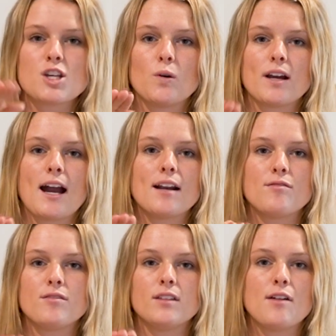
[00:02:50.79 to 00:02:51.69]
so it
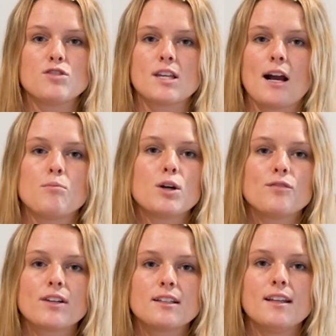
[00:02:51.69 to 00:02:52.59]
kind of levels it out
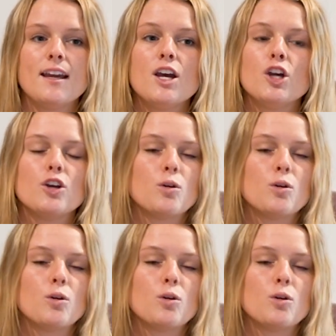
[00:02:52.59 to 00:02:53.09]
perfectly.